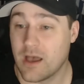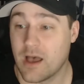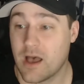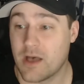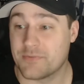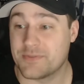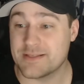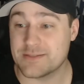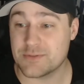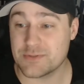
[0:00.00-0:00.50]

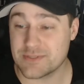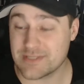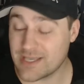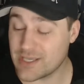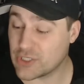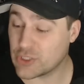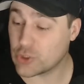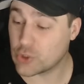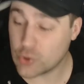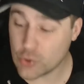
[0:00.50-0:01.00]
This was a
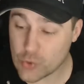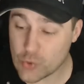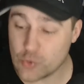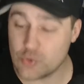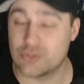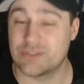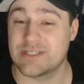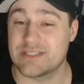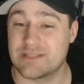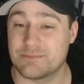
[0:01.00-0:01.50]

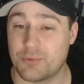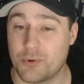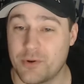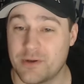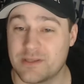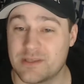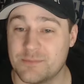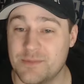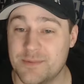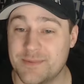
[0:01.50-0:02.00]
huge disappointment
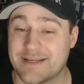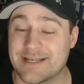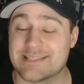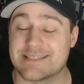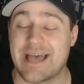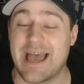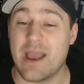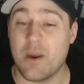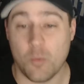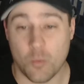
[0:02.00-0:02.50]
to me because
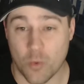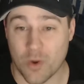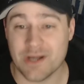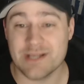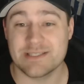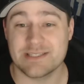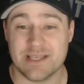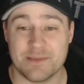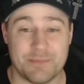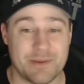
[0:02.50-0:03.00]
I
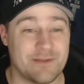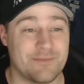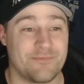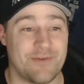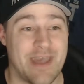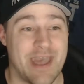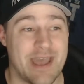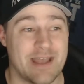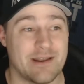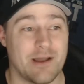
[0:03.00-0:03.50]
was a big
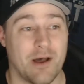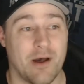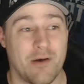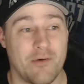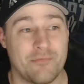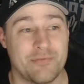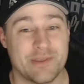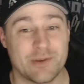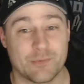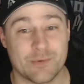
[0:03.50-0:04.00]
fan
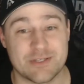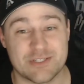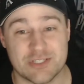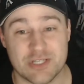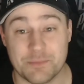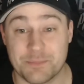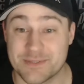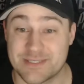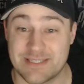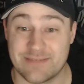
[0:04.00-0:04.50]
of the original
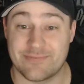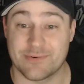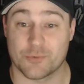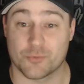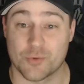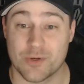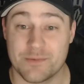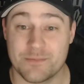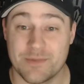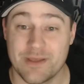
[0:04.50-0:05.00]
Pacific
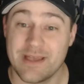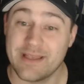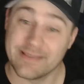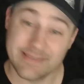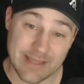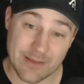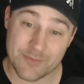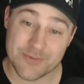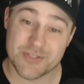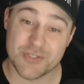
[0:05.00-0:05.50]
Rim
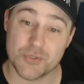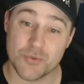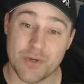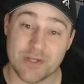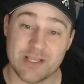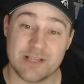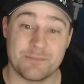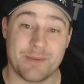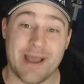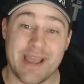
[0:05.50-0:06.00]
that was
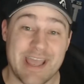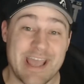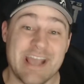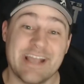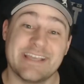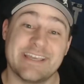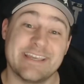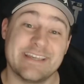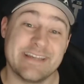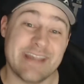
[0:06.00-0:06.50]
directed by
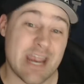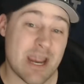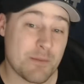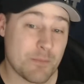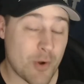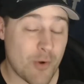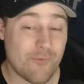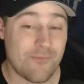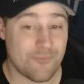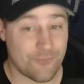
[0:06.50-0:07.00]

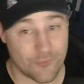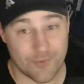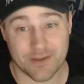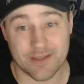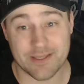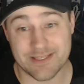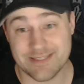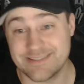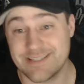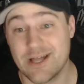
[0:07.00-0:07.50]
Guillermo
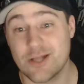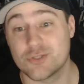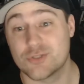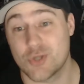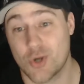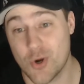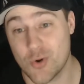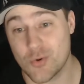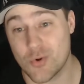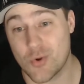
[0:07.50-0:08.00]
frickin' del
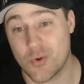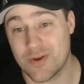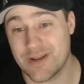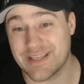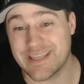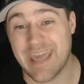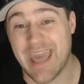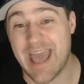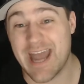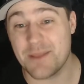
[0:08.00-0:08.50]
Toro, an
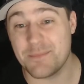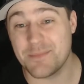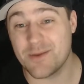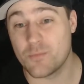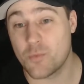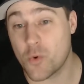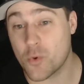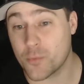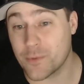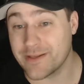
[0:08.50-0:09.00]
Academy
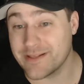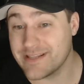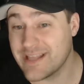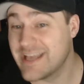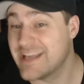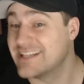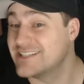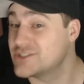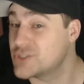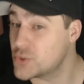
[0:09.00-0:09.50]
Award-winning
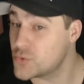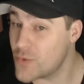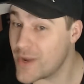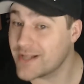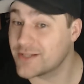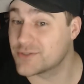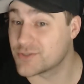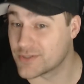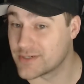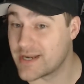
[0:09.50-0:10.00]

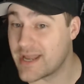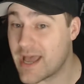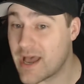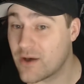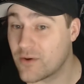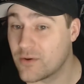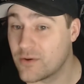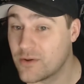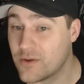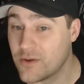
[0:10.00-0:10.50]
director
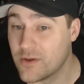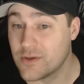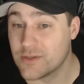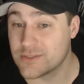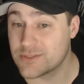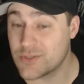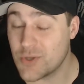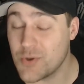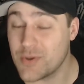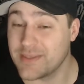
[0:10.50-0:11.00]
now.
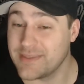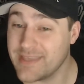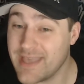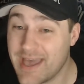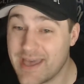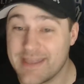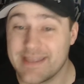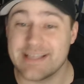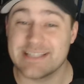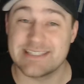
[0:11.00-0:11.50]
So yeah,
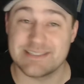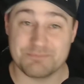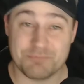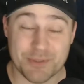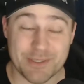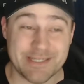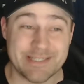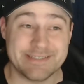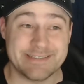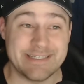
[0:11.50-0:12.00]
it's
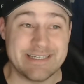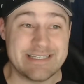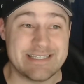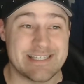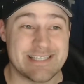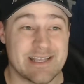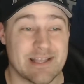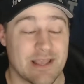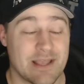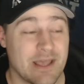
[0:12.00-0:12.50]
pretty
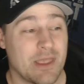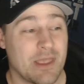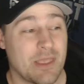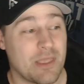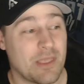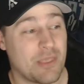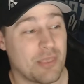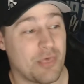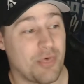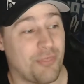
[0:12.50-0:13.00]
decent.
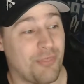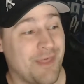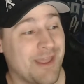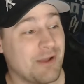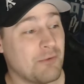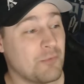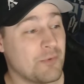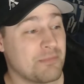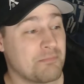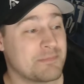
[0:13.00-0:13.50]
The
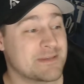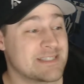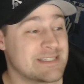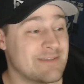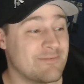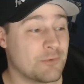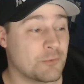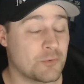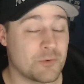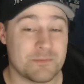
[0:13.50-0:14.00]
thing with
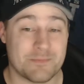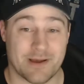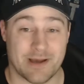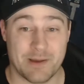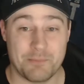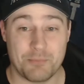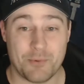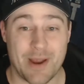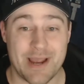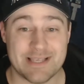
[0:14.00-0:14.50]
Pacific Rim
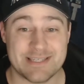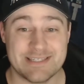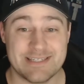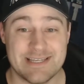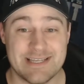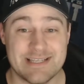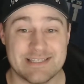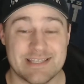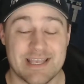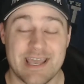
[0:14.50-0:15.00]
Uprising
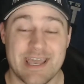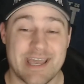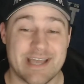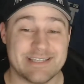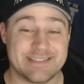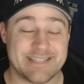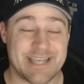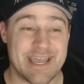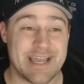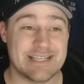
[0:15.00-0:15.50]
is it
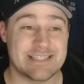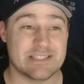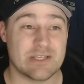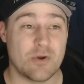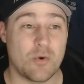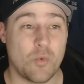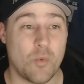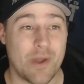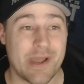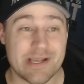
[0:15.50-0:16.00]
takes
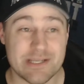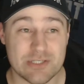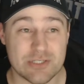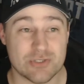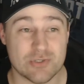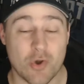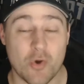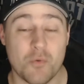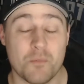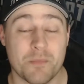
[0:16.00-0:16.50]
away
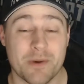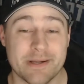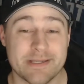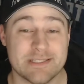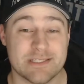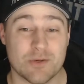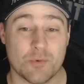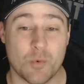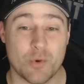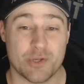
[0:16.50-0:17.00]
so much
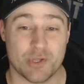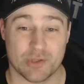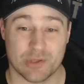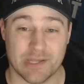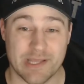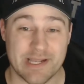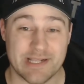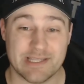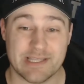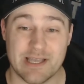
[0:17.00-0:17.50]
of what you
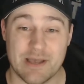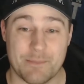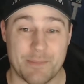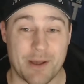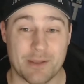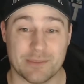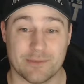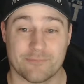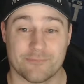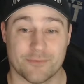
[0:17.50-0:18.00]
liked
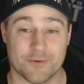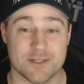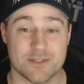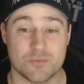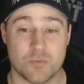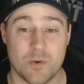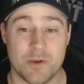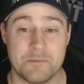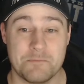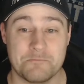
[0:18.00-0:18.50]
about the first
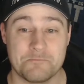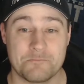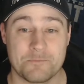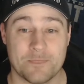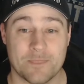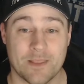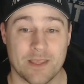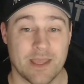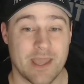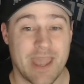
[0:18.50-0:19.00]
one
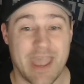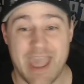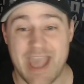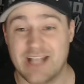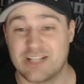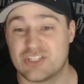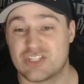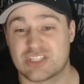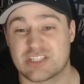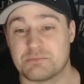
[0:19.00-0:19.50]
and
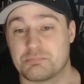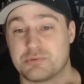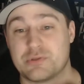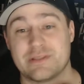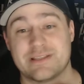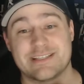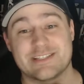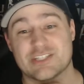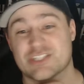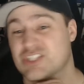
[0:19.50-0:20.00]
just
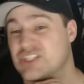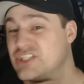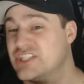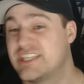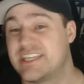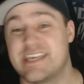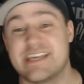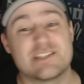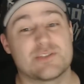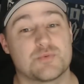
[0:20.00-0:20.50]
completely just
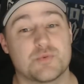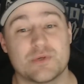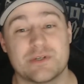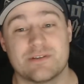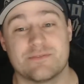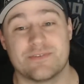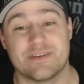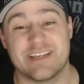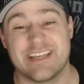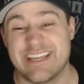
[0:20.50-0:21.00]
gets rid
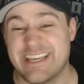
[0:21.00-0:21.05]
of it.